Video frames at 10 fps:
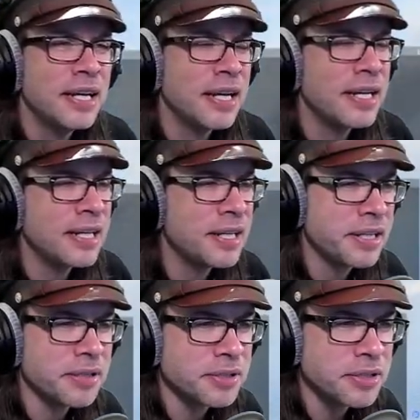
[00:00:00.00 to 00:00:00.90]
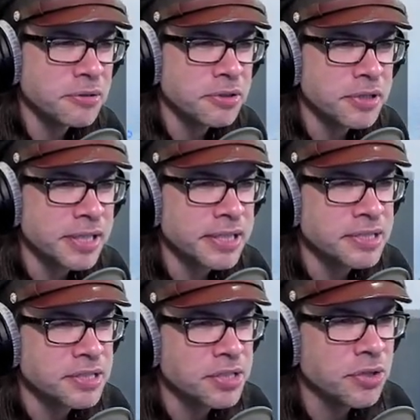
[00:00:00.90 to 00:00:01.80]
I don't know, you guys.
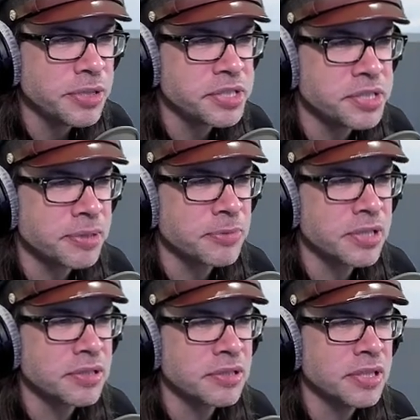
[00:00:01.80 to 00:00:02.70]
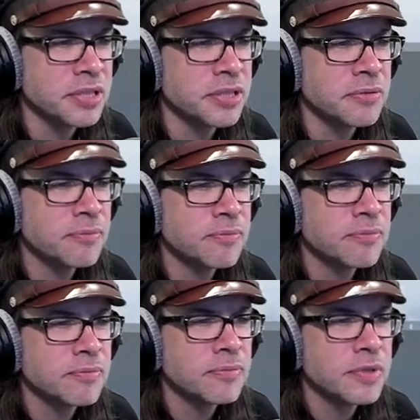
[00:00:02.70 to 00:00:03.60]
It's always something, you know.
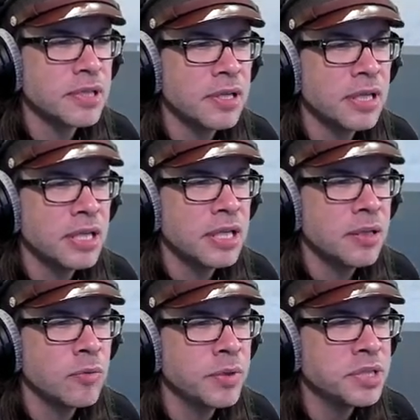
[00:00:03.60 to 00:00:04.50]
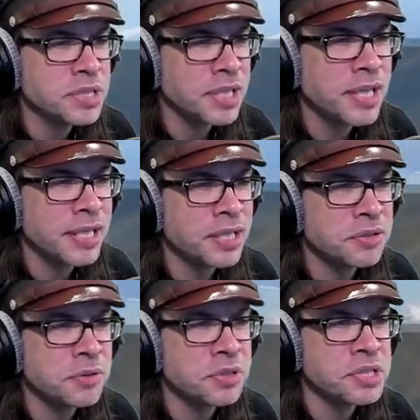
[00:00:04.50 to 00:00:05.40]
We just got to get
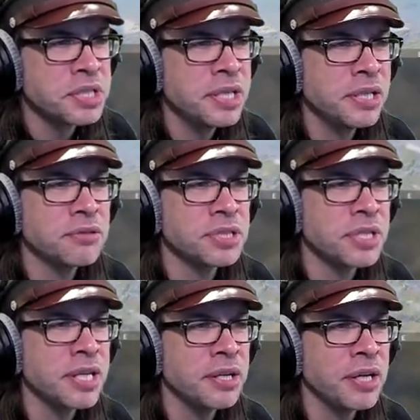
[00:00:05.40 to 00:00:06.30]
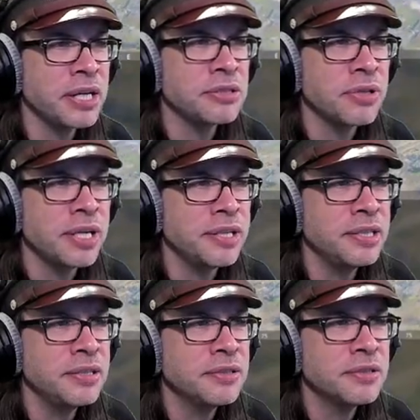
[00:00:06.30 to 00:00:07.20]
through this heat, stay hydrated.
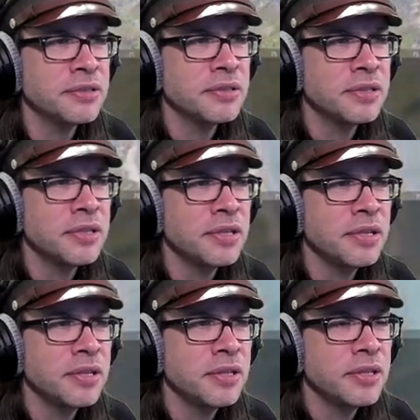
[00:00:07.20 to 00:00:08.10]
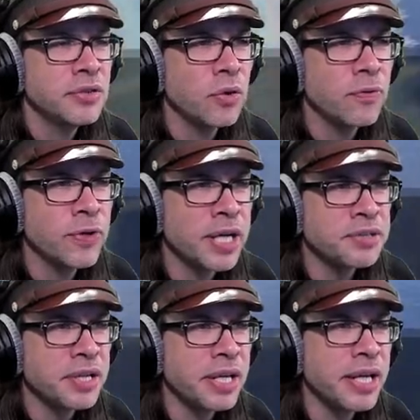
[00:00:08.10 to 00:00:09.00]
Don't forget
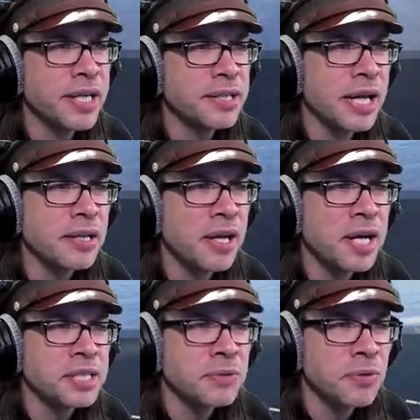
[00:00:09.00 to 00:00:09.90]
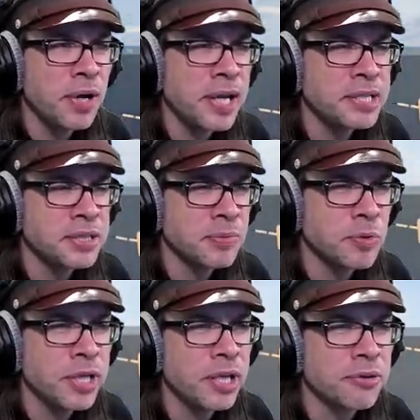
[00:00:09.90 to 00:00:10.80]
to eat, get lots of rest. We'll
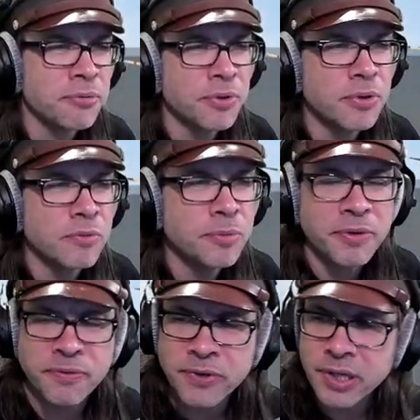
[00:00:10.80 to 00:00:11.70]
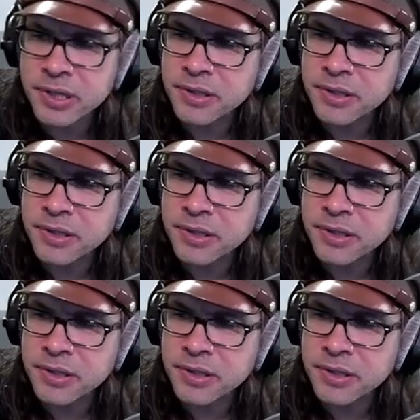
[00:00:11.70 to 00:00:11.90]
get through it. We'll be fine.